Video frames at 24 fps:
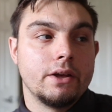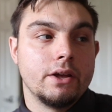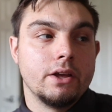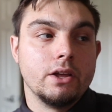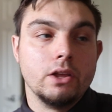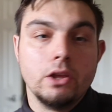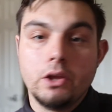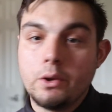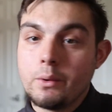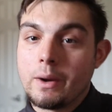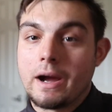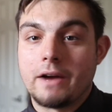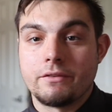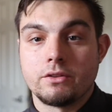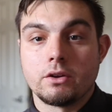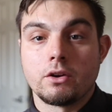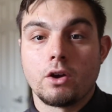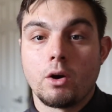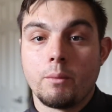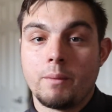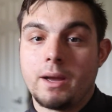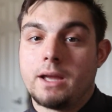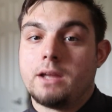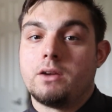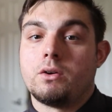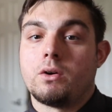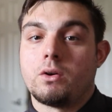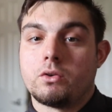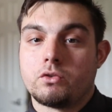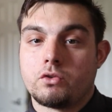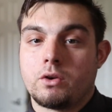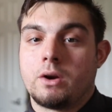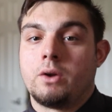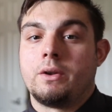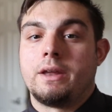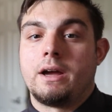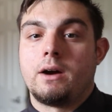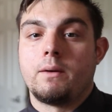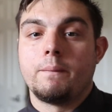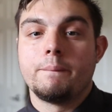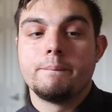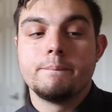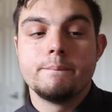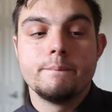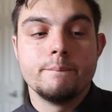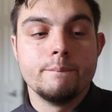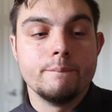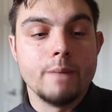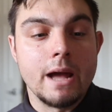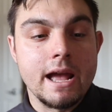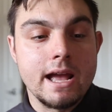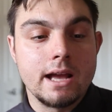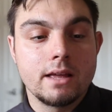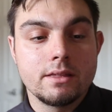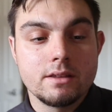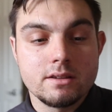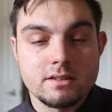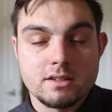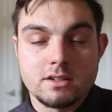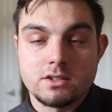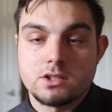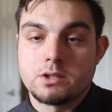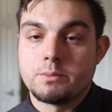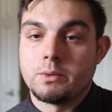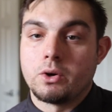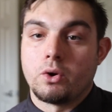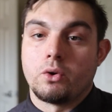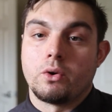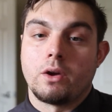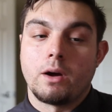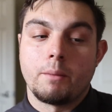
You have to go make your own trail now. Make the system your own.